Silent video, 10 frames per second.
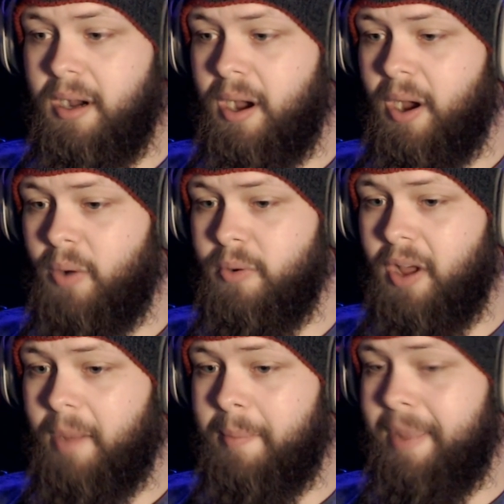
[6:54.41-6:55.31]
Oh
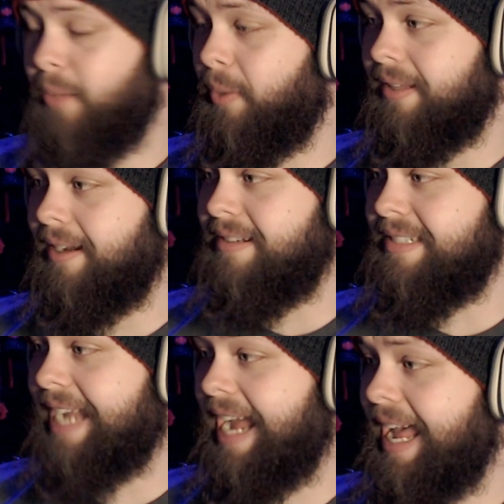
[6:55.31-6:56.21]
no, my man went out there
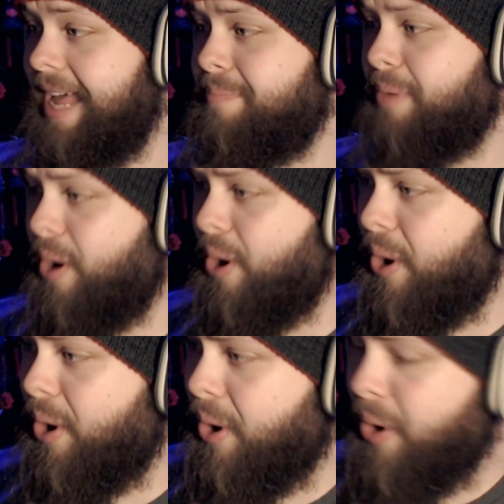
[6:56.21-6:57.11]
and died,
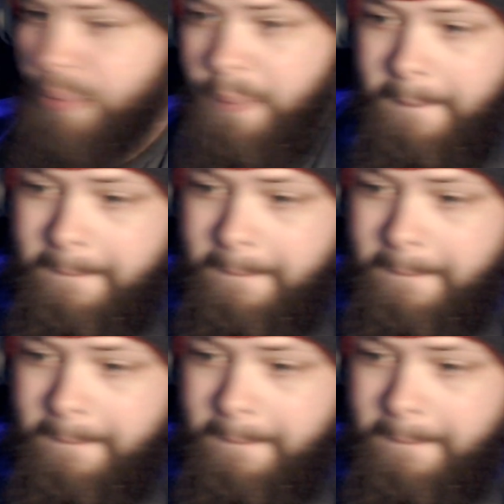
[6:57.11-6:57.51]
bro!